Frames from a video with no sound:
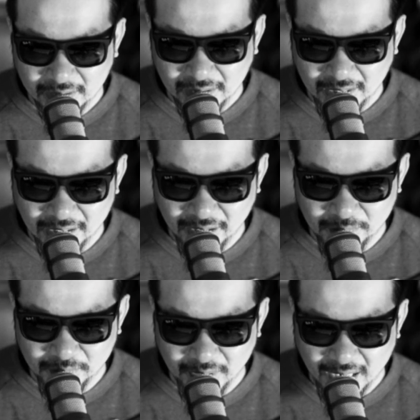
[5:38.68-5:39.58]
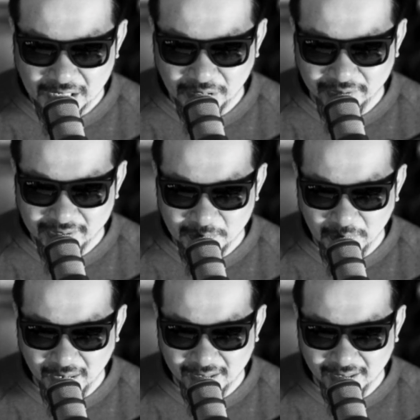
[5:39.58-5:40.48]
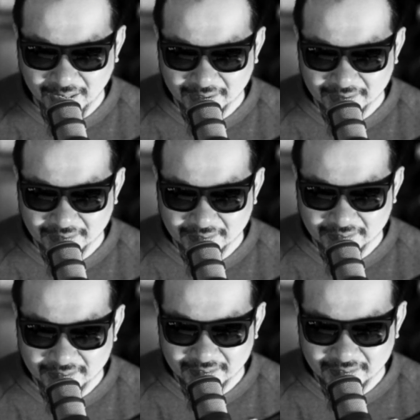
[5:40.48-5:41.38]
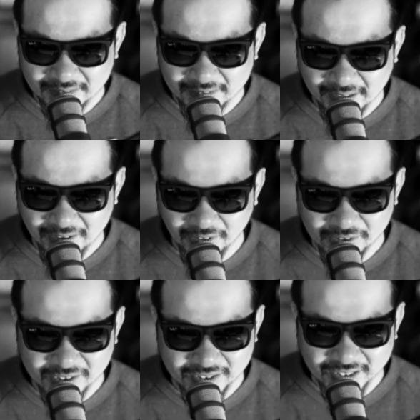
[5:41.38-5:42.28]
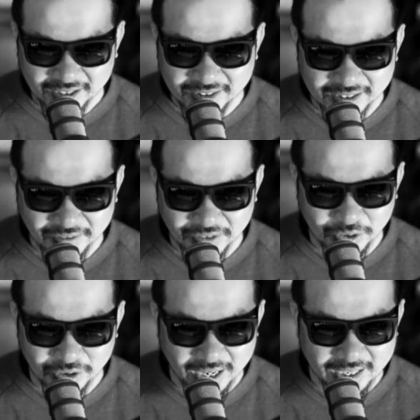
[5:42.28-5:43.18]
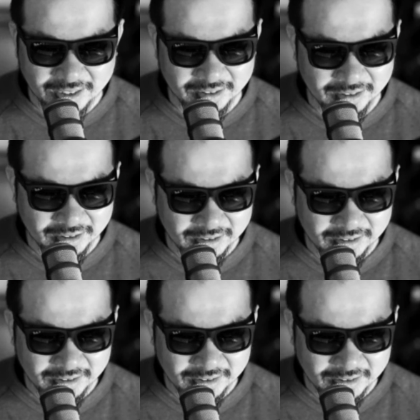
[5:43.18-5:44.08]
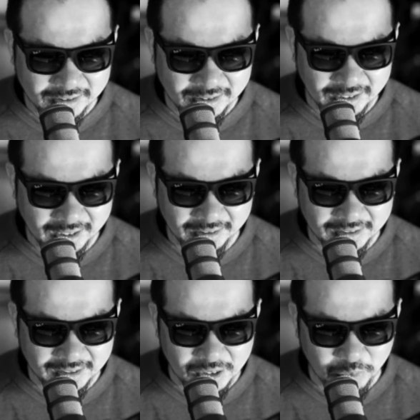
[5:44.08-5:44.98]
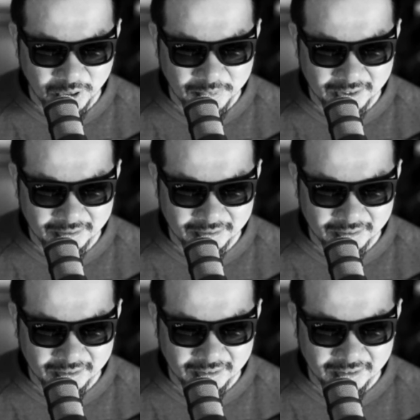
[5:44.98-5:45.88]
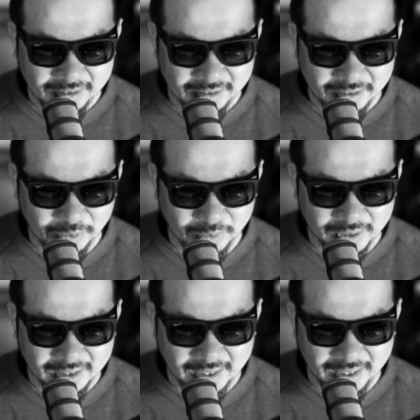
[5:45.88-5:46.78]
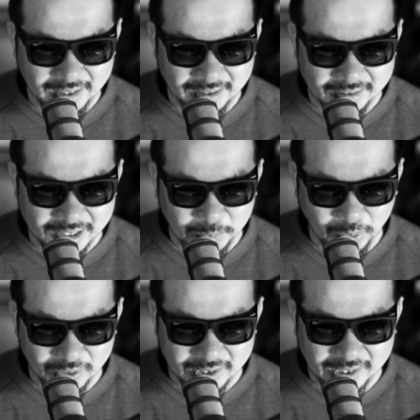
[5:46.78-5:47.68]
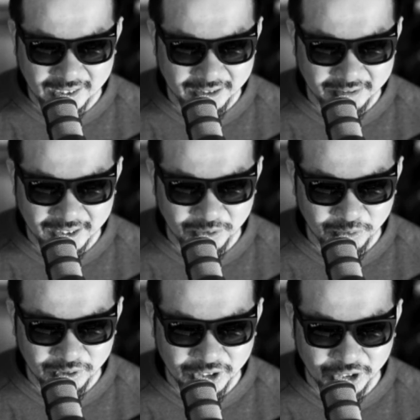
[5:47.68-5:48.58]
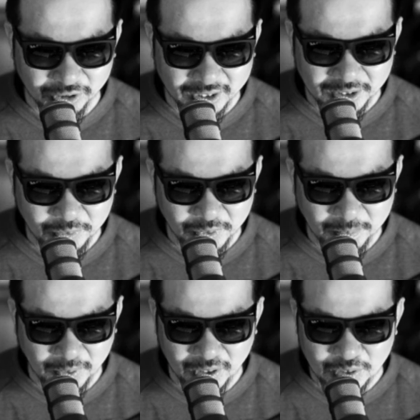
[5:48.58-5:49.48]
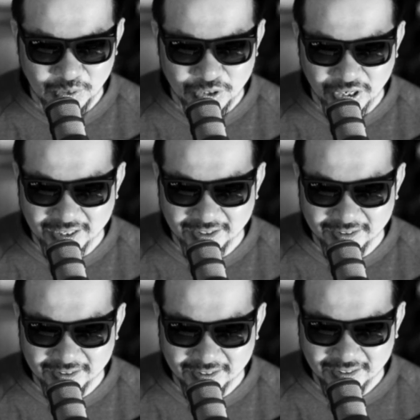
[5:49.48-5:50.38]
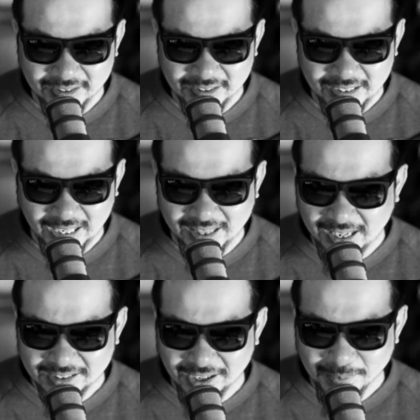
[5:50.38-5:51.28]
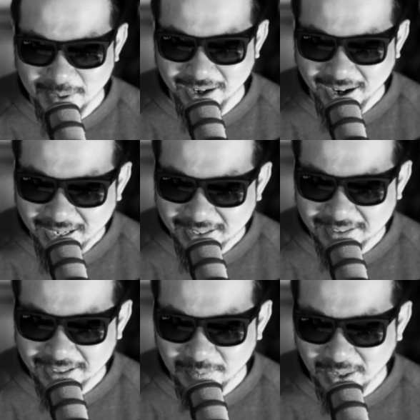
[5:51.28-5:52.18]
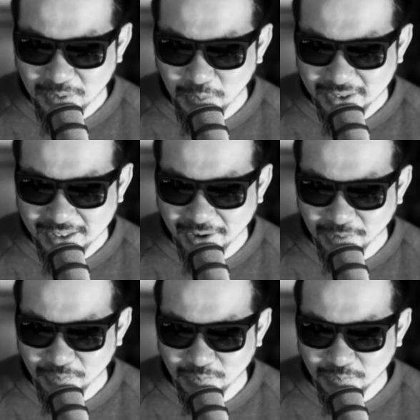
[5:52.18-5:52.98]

And I'm, like, greeted by, like, I don't know, 6, 7, or 8 elderly women all in their sports gear, and they're all jogging with a personal trainer. At that time of night, I'm like, what the f-?